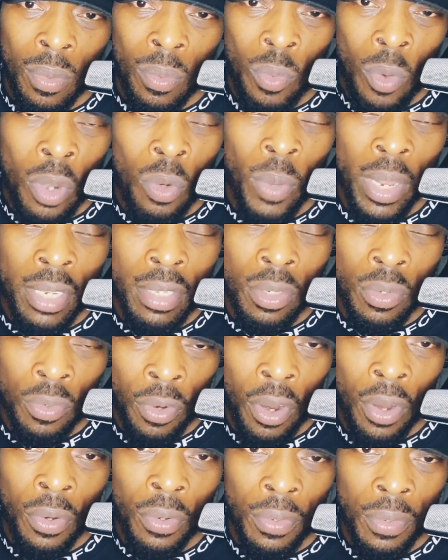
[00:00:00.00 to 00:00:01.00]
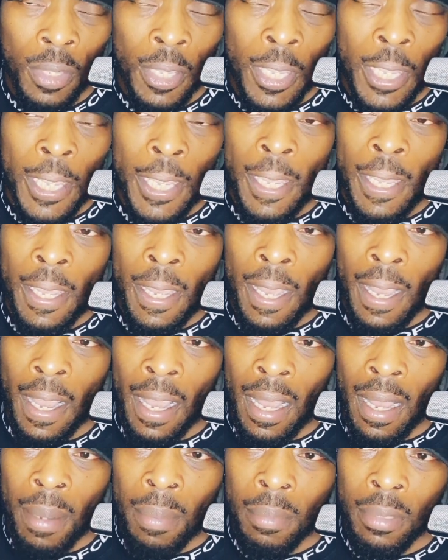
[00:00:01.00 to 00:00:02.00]
one way to grow.
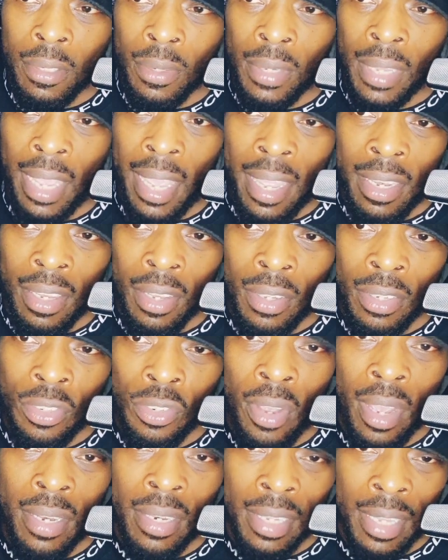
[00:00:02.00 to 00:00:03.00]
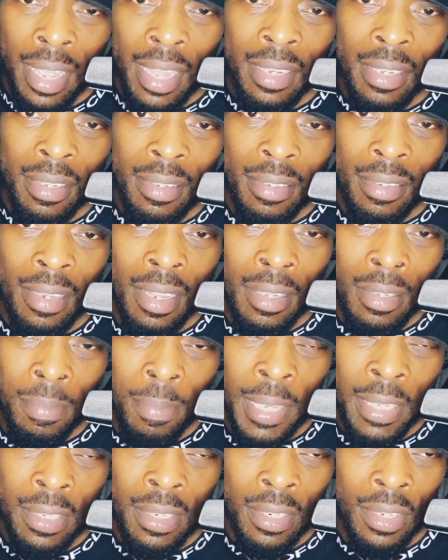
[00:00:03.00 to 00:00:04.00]
So trying to get as
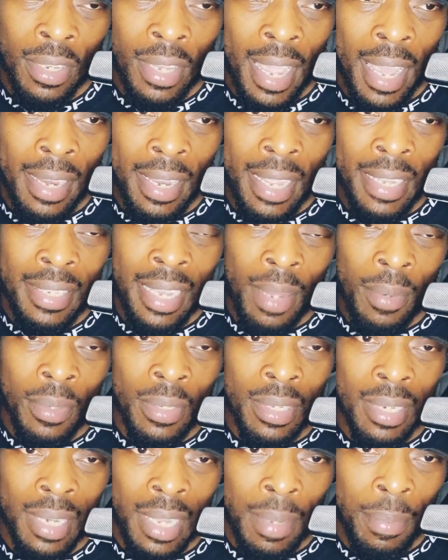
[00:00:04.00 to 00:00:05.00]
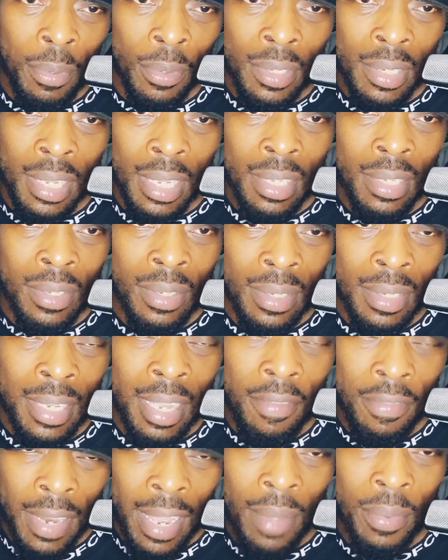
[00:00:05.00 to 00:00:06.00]
best as you can 8 hours sleep, or
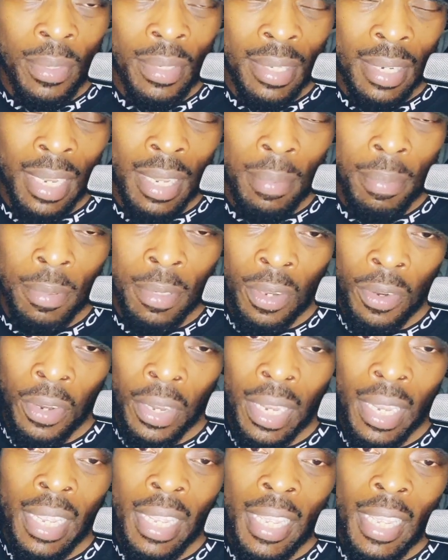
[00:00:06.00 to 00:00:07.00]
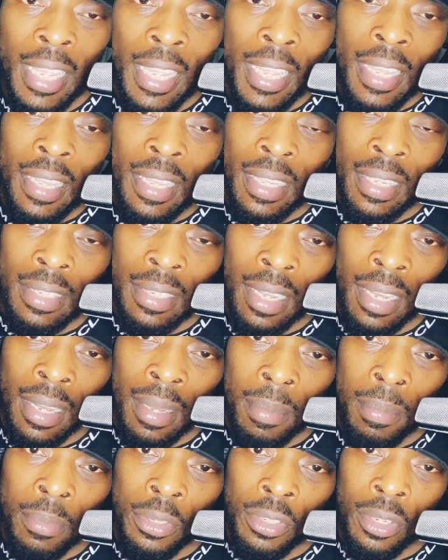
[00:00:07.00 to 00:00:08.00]
7 hours sleep, sorry, is
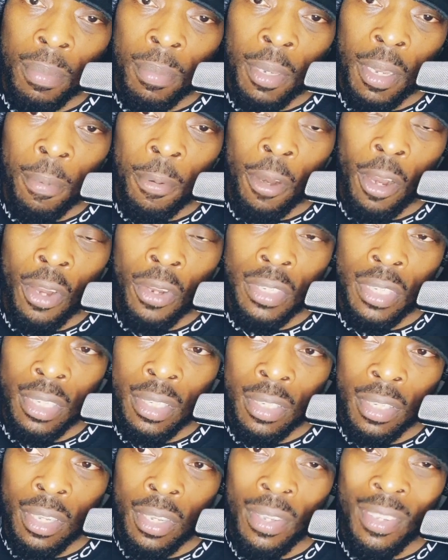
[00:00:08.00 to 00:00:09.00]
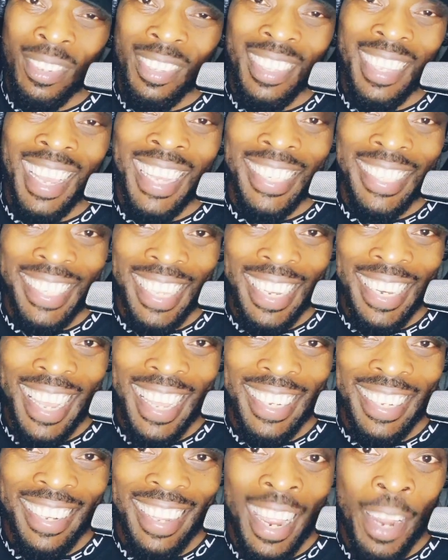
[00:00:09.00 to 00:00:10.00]
should be a priority to you. I say
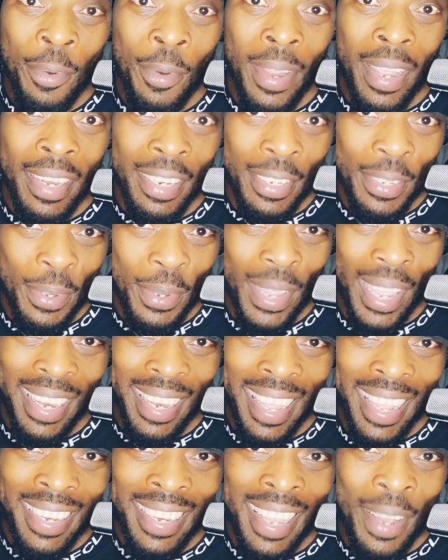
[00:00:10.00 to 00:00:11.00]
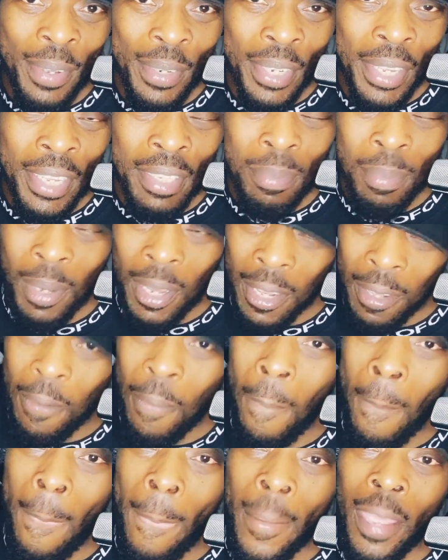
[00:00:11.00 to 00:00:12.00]
that I rarely do get that nowadays, but
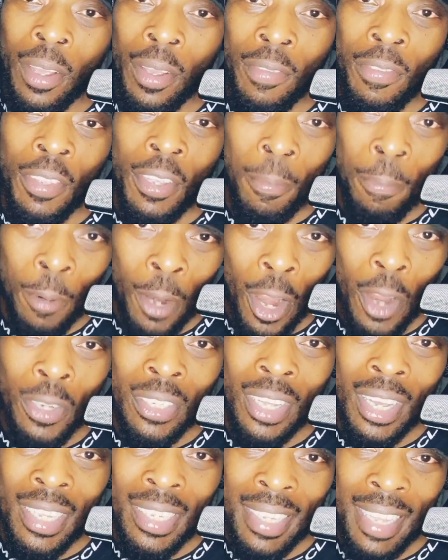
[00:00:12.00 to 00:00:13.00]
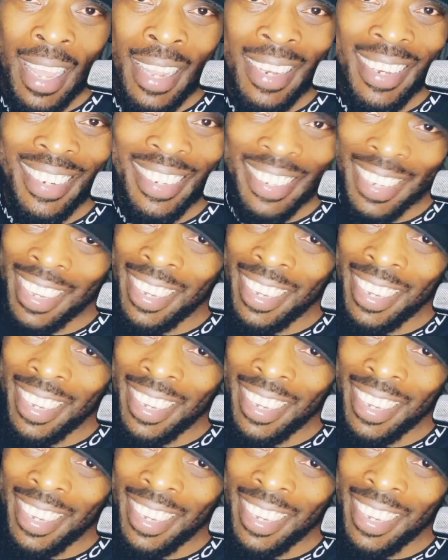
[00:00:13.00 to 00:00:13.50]
if you could prioritize that,